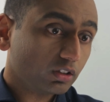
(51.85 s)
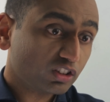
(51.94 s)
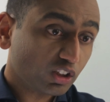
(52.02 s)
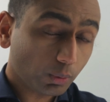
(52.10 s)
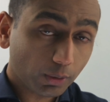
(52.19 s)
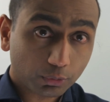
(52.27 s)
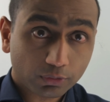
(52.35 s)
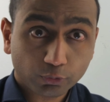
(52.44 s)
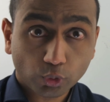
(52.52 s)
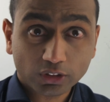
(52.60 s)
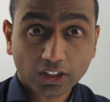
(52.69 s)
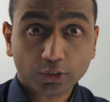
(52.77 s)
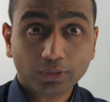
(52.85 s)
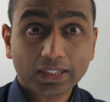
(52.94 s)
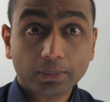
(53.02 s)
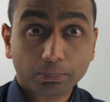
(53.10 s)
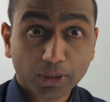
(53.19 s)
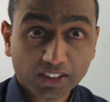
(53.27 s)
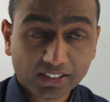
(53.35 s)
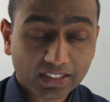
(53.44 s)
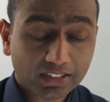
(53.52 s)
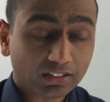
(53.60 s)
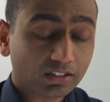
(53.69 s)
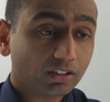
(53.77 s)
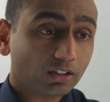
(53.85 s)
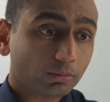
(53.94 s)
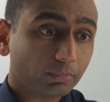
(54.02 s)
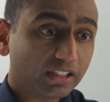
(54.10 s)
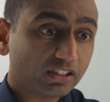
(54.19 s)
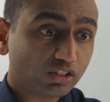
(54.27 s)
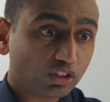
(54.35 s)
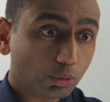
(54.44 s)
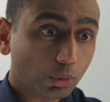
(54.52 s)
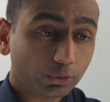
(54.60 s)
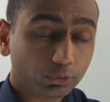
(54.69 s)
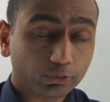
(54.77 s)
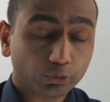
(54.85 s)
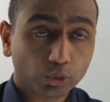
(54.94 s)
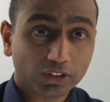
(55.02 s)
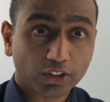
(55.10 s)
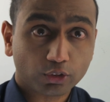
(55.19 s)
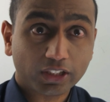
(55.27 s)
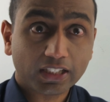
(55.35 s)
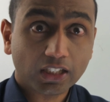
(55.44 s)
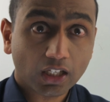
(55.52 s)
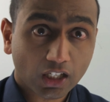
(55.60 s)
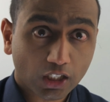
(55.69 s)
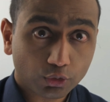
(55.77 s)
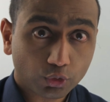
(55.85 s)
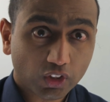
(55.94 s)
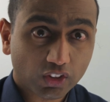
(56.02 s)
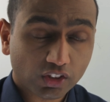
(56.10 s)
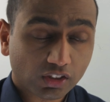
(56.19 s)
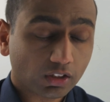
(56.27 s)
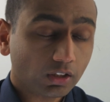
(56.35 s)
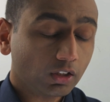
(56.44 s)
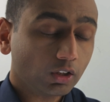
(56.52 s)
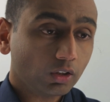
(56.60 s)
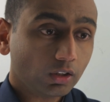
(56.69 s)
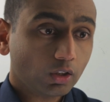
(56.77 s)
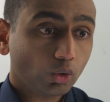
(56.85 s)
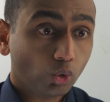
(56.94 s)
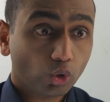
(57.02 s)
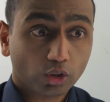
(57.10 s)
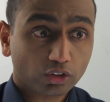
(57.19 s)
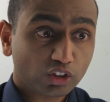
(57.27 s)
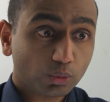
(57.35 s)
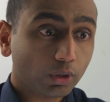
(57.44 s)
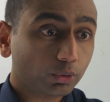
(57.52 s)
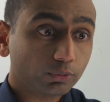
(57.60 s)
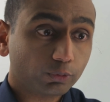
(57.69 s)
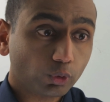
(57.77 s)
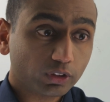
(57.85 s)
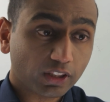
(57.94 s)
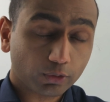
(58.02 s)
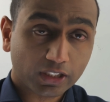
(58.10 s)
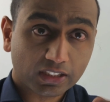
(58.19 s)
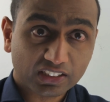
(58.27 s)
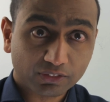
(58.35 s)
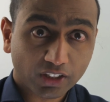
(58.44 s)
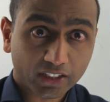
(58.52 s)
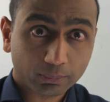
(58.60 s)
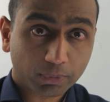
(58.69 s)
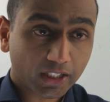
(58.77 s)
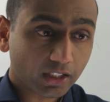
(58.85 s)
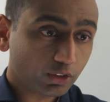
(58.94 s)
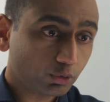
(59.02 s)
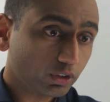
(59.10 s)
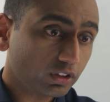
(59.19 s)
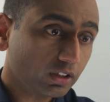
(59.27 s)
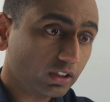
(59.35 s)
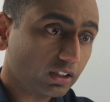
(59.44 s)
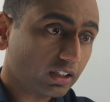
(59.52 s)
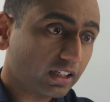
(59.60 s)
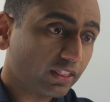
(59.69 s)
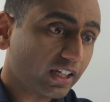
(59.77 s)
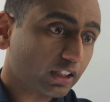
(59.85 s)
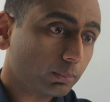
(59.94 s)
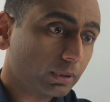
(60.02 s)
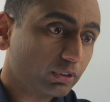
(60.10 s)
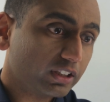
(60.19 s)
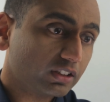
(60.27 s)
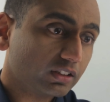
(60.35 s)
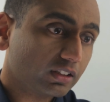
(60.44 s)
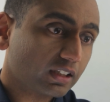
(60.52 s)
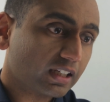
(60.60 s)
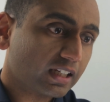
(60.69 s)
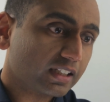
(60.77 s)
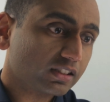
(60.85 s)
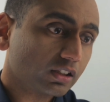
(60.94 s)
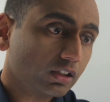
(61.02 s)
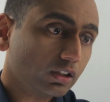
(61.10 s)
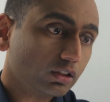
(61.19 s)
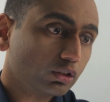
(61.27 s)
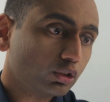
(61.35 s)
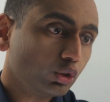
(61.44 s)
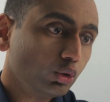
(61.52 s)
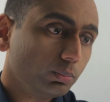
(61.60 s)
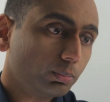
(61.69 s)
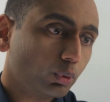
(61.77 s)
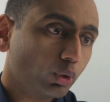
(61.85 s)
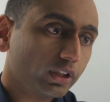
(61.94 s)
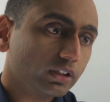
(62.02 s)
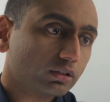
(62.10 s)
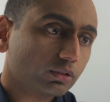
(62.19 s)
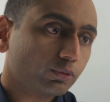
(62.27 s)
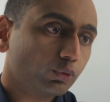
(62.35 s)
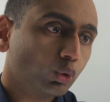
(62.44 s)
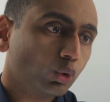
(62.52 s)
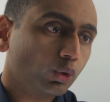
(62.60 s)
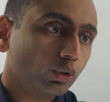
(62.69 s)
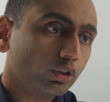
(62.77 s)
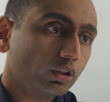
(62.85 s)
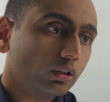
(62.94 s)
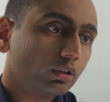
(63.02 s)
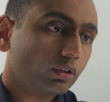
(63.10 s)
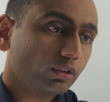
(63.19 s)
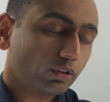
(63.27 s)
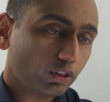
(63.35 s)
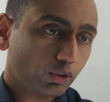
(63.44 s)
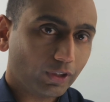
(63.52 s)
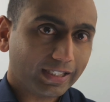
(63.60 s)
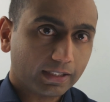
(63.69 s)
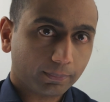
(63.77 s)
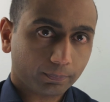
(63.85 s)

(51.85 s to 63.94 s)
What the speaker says: 243% means 243 hundredths, or 243 divided by 100, and that could be written as 2.43.